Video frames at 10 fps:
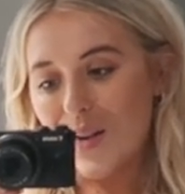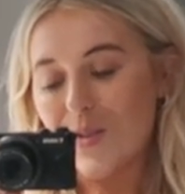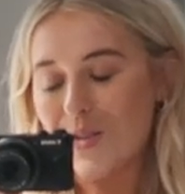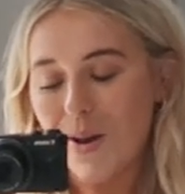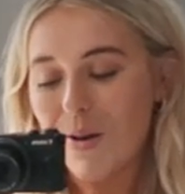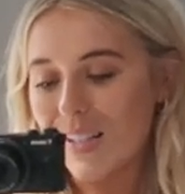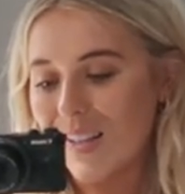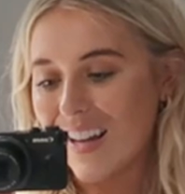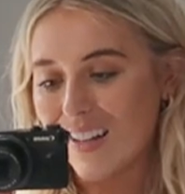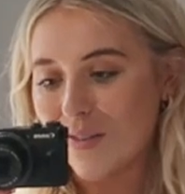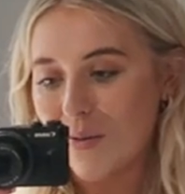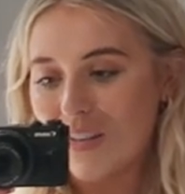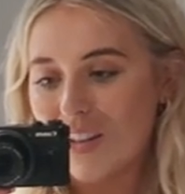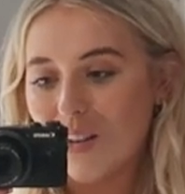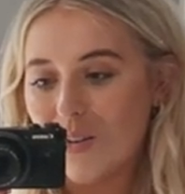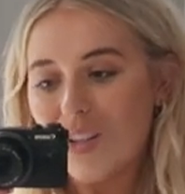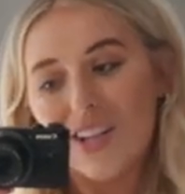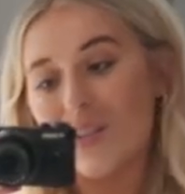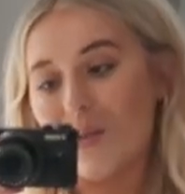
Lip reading: And I was so excited for when she launched it.